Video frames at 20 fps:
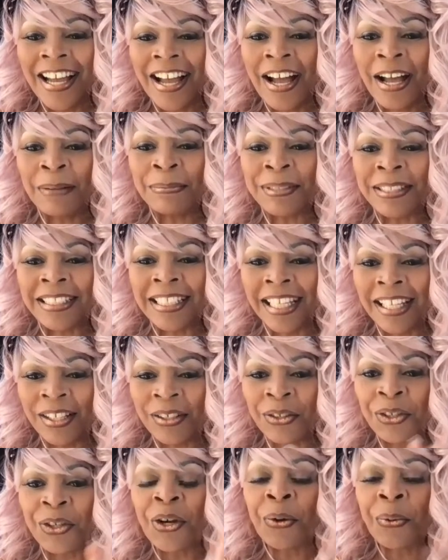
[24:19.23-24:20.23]
upstate New
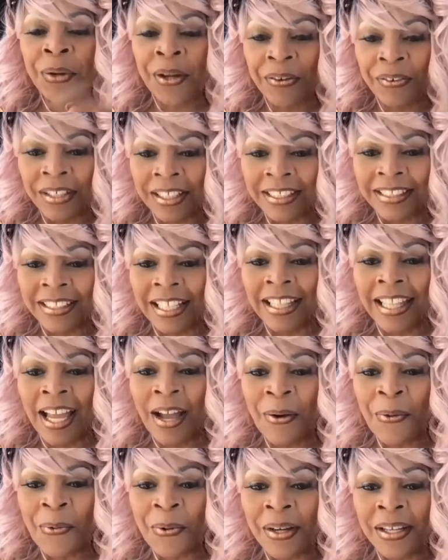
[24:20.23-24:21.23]
York. We already said
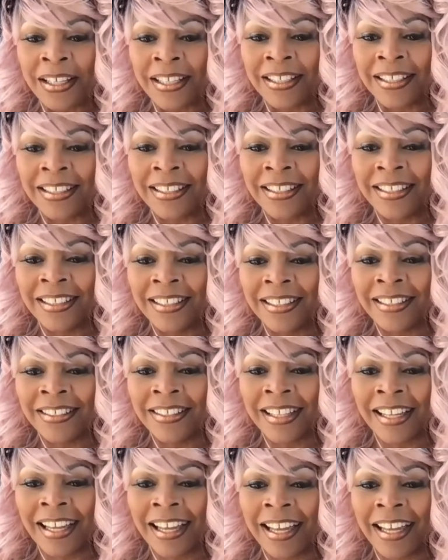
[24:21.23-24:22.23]
that one.
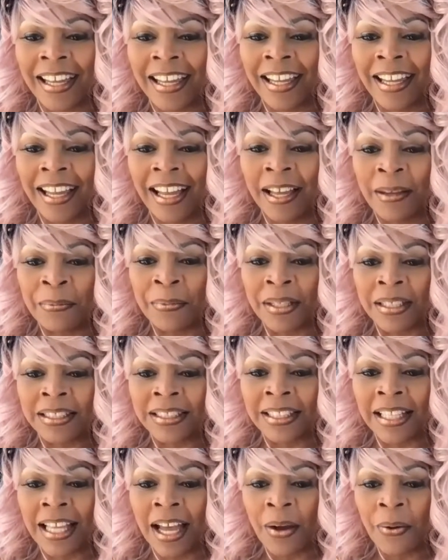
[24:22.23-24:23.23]
Okay, I missed
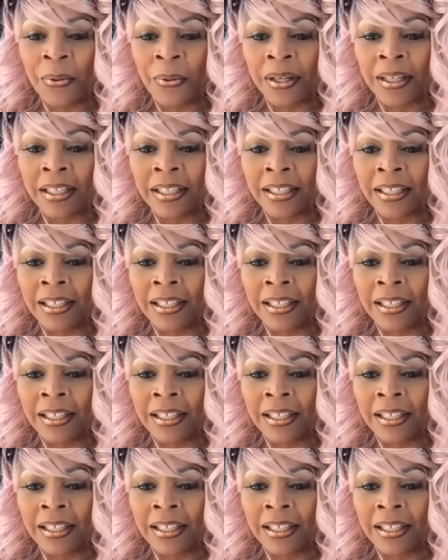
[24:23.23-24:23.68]
that one.